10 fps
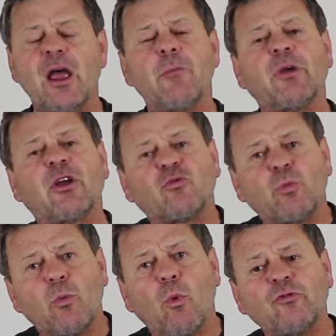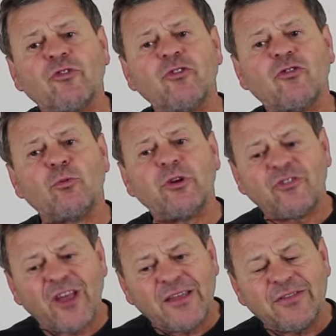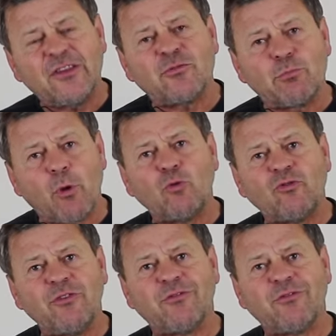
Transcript: because we're wanting to retain these malty